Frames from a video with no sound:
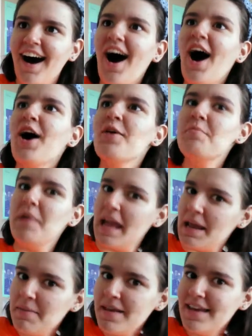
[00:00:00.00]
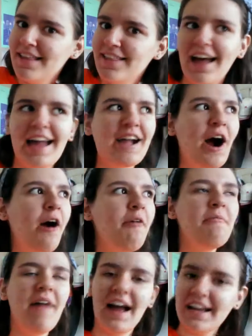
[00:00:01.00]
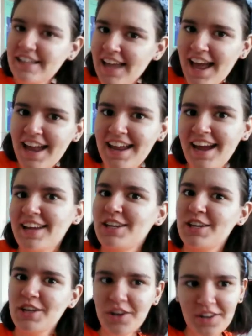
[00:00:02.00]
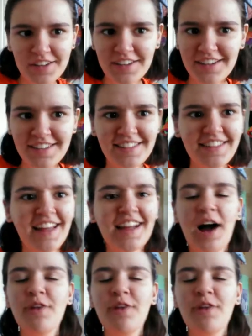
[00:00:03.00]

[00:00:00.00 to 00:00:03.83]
our baby? Like, our maknae? Kyohyun? Like, I